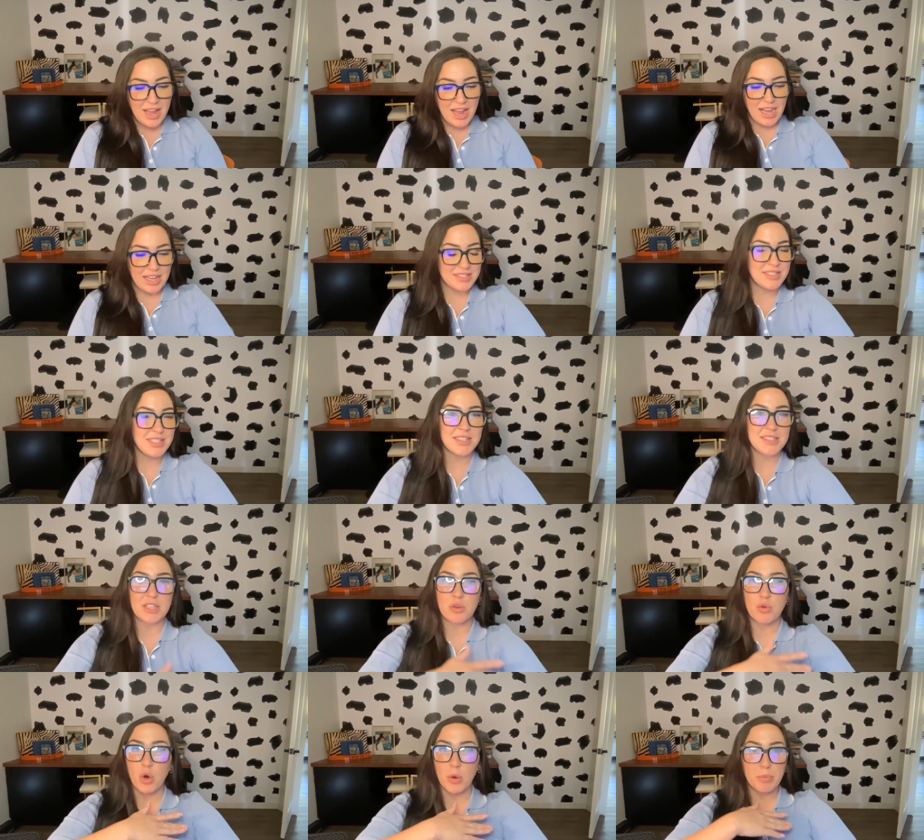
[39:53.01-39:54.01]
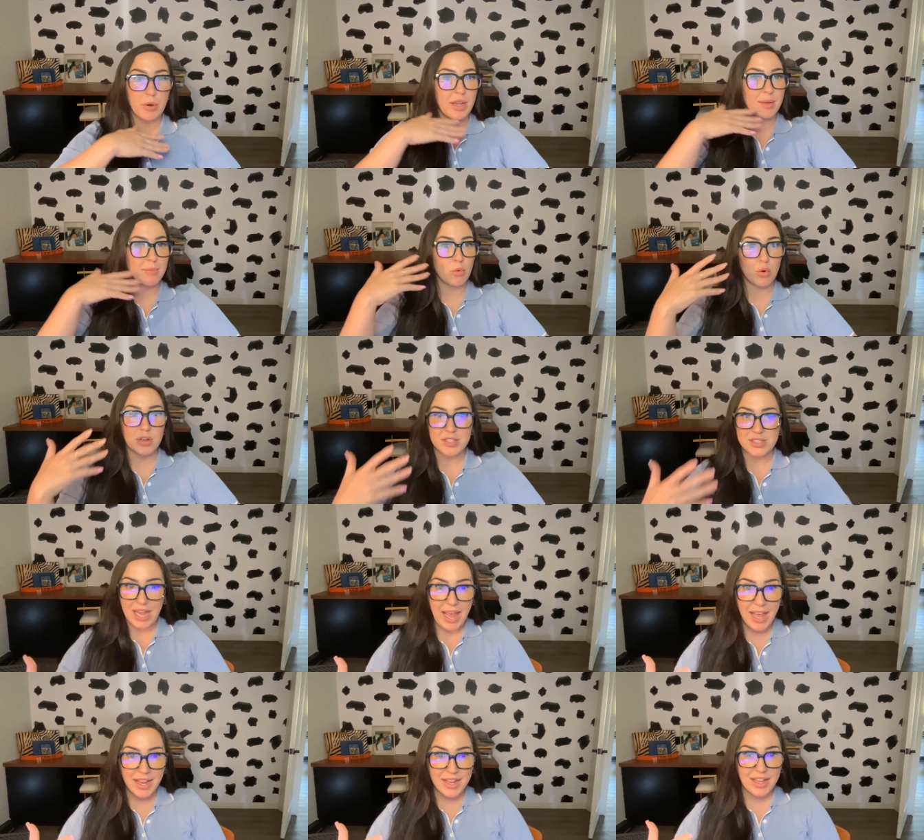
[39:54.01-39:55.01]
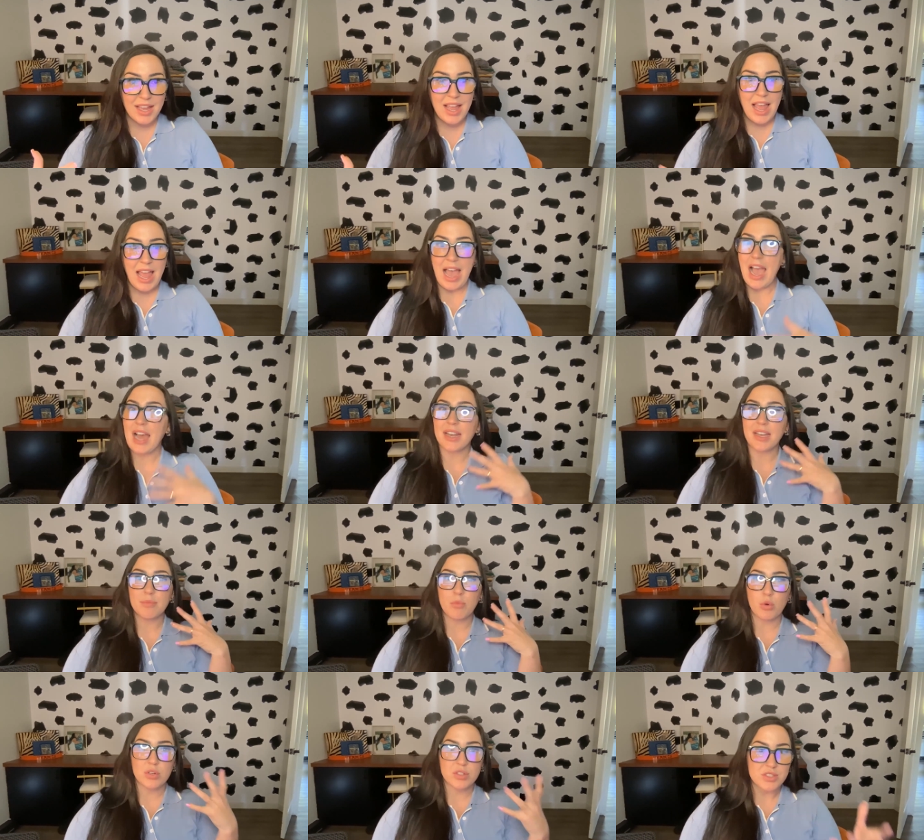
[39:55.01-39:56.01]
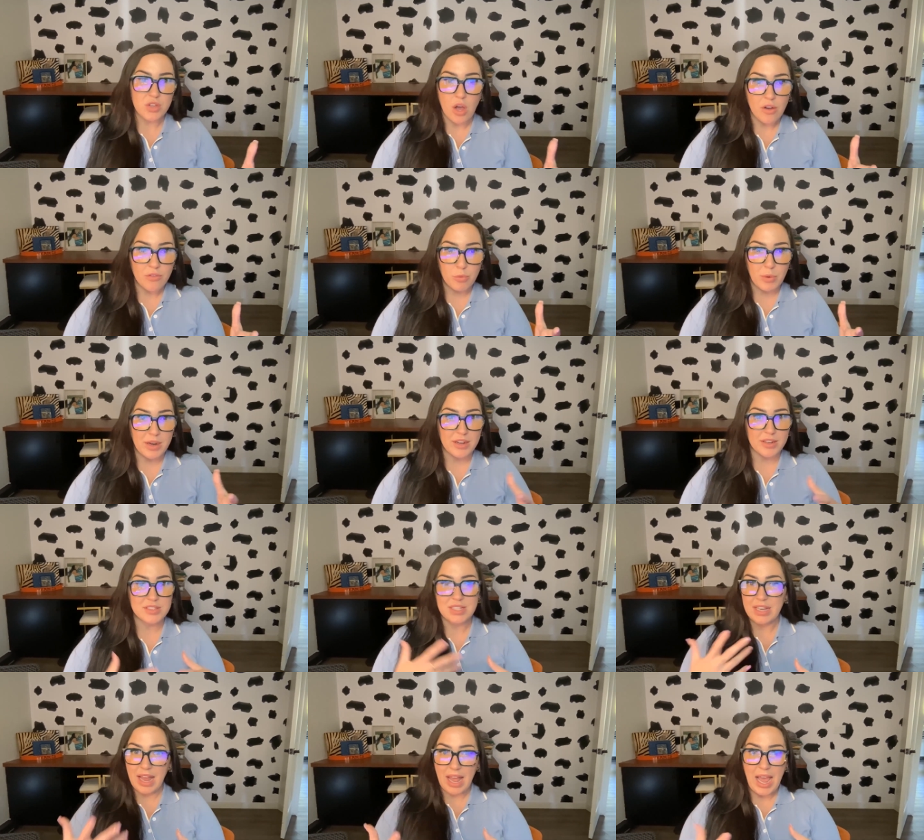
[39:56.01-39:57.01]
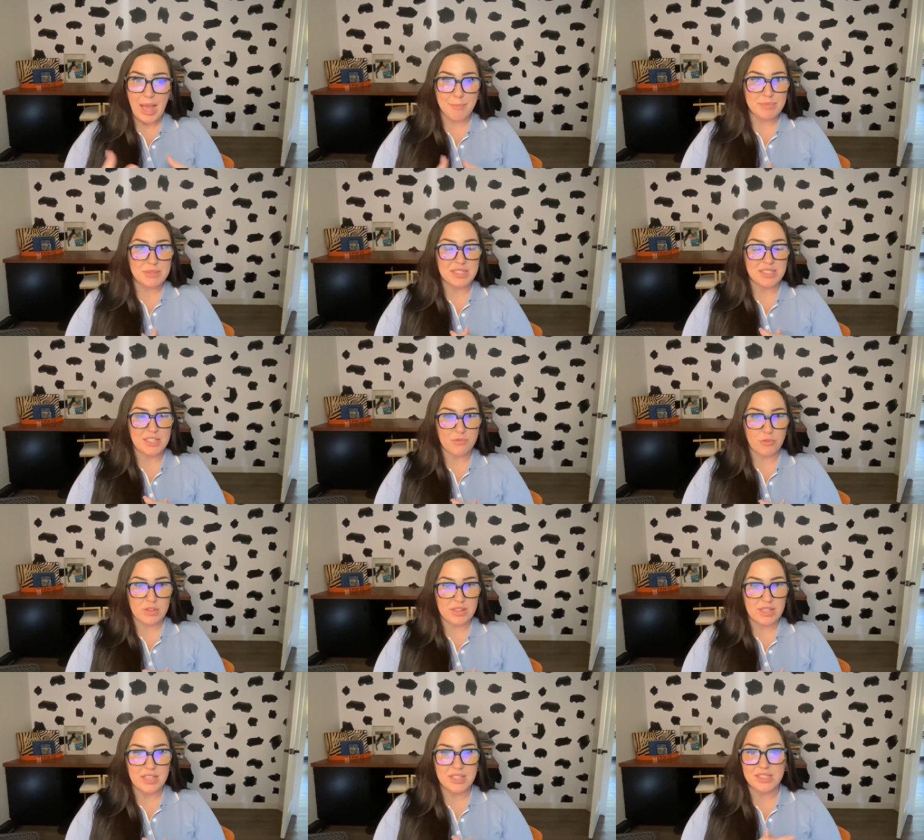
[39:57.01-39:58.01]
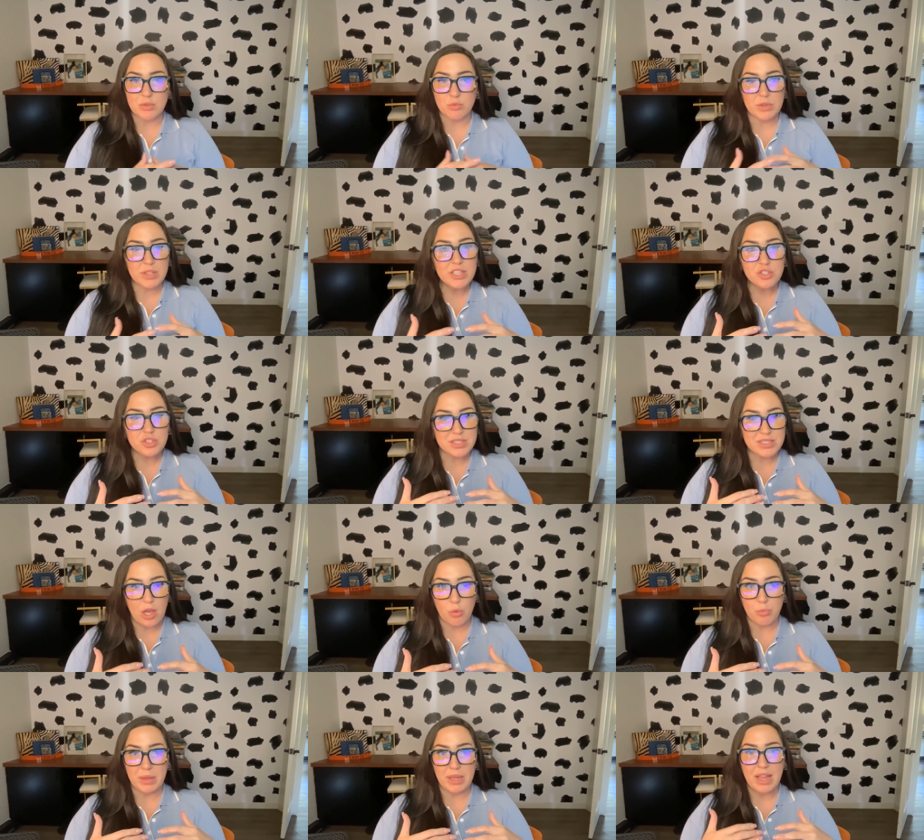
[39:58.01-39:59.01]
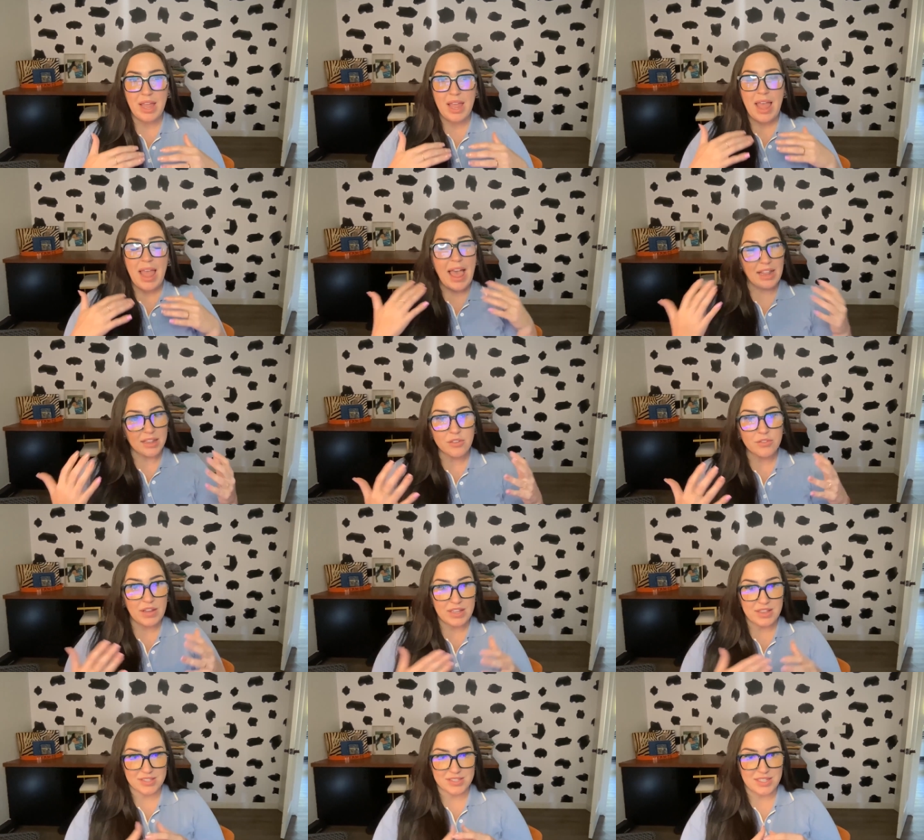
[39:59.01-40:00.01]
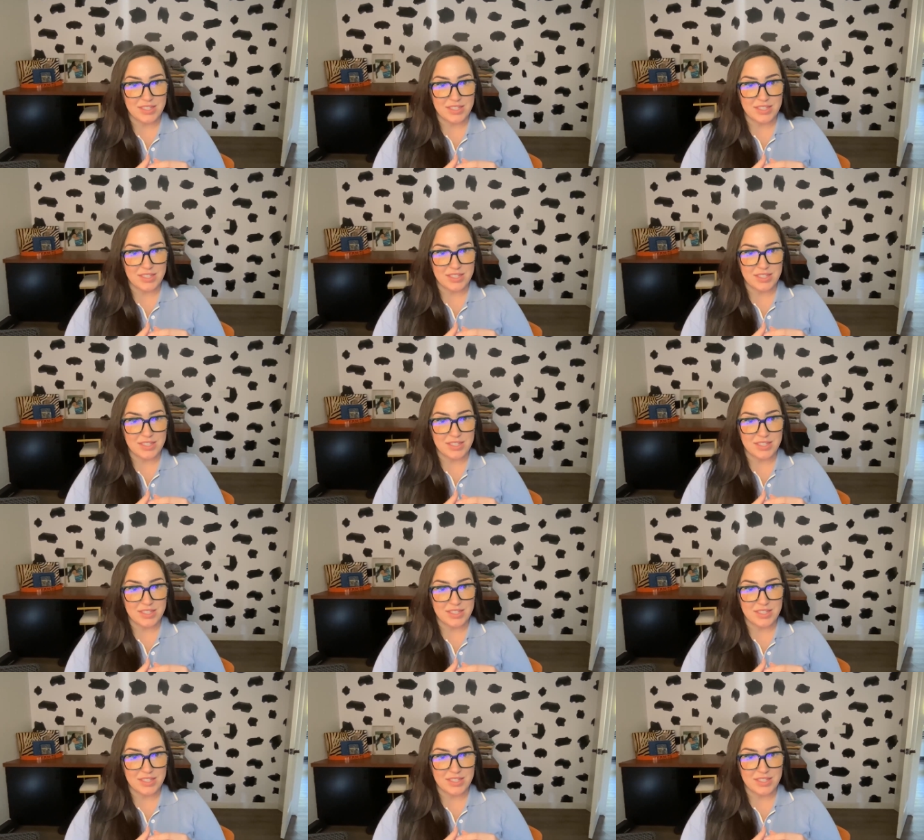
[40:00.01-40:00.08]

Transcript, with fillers: I see us incorporating more tech, adding more softwares and apps and different things, and really just helping elevate this